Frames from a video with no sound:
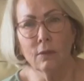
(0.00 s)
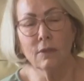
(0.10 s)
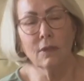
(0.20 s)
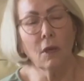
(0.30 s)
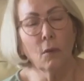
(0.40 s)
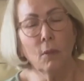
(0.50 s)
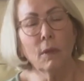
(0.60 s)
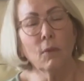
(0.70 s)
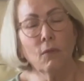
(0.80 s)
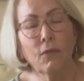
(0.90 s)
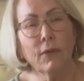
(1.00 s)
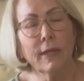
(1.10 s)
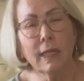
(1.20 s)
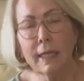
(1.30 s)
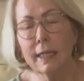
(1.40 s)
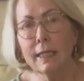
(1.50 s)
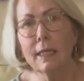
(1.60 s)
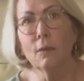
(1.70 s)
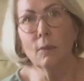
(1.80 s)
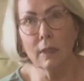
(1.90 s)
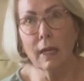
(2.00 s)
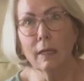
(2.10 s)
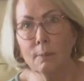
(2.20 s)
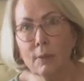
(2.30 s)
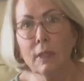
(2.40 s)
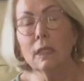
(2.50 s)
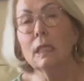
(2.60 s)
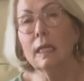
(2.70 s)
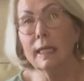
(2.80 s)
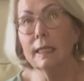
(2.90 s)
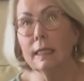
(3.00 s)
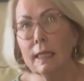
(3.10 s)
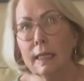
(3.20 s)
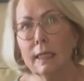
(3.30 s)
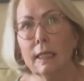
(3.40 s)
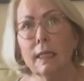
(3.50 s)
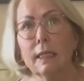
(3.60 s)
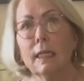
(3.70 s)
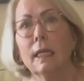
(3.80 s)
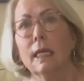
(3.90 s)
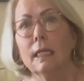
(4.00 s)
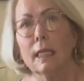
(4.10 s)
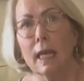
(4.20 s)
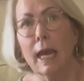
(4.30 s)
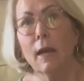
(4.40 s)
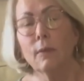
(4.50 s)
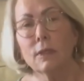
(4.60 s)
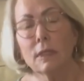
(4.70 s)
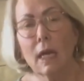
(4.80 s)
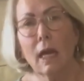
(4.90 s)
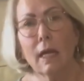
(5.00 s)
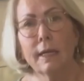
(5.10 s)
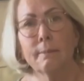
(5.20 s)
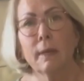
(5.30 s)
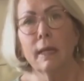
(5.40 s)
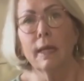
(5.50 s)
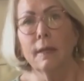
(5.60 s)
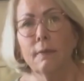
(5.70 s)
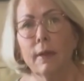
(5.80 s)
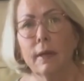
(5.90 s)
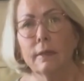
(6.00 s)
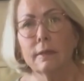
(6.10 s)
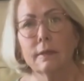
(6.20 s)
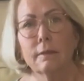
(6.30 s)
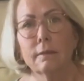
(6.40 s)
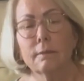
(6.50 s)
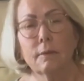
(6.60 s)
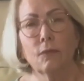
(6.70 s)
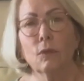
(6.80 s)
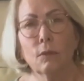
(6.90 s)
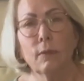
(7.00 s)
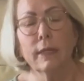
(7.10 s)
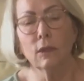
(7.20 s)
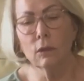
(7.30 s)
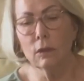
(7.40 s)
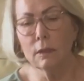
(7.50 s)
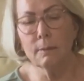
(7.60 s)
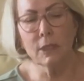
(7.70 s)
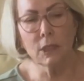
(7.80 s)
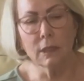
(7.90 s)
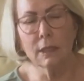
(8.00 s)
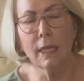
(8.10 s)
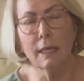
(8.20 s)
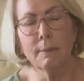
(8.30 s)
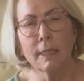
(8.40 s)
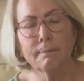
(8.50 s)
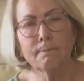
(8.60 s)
So we were very lucky that we got a pretty good lay of the land in the hour's time that before the regular admission came in.